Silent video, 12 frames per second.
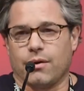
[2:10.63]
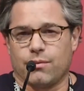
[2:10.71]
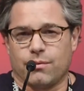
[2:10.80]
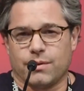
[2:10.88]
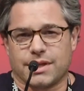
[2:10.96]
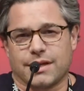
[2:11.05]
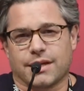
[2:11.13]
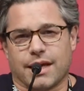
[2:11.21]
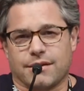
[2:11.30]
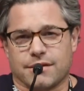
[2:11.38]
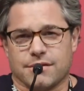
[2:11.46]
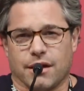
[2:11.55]
we
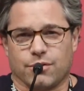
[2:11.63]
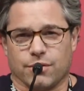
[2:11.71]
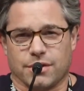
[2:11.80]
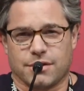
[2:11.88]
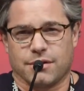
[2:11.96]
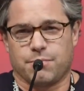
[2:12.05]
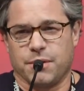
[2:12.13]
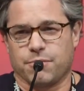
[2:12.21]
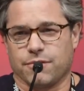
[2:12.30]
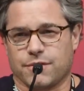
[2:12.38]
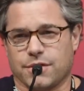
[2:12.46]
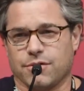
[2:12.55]
dedicate this not only to the people
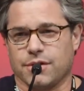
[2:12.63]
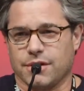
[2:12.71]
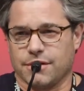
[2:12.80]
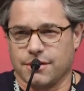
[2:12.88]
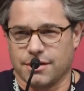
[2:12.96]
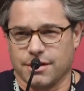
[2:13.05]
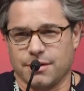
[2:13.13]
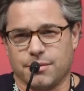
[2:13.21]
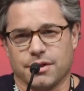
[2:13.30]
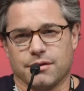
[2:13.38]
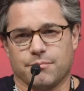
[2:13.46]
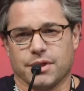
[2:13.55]
of Syria and
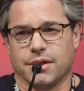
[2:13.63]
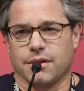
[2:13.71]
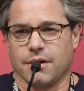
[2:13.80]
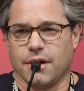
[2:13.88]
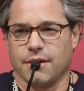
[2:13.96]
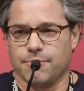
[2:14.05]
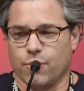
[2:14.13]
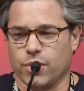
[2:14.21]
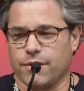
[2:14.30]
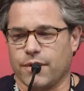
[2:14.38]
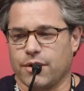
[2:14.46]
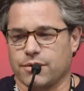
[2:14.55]
Libya, but one
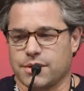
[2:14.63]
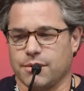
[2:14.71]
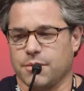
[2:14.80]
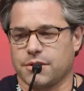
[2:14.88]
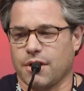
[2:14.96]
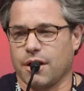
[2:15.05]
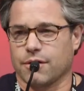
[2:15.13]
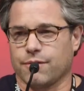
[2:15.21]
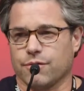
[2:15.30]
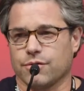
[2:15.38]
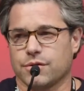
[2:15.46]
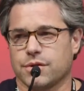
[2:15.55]
of our
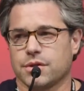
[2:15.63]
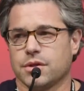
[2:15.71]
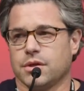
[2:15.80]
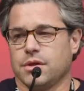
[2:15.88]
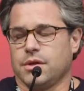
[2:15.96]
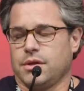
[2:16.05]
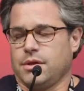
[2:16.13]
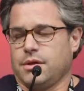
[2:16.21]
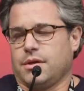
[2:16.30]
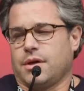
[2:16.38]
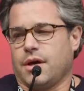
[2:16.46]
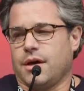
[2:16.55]
cinematographers
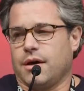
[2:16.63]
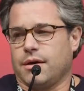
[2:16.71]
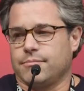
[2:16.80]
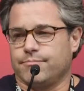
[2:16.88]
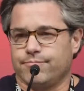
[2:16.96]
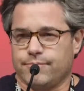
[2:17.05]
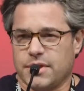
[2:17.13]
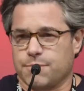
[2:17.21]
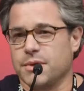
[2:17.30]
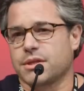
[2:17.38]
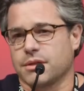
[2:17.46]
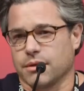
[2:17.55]
is
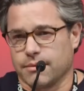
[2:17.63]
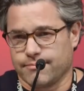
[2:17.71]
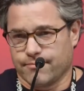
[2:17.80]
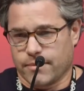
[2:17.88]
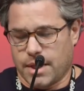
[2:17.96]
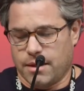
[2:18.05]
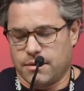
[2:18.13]
missing in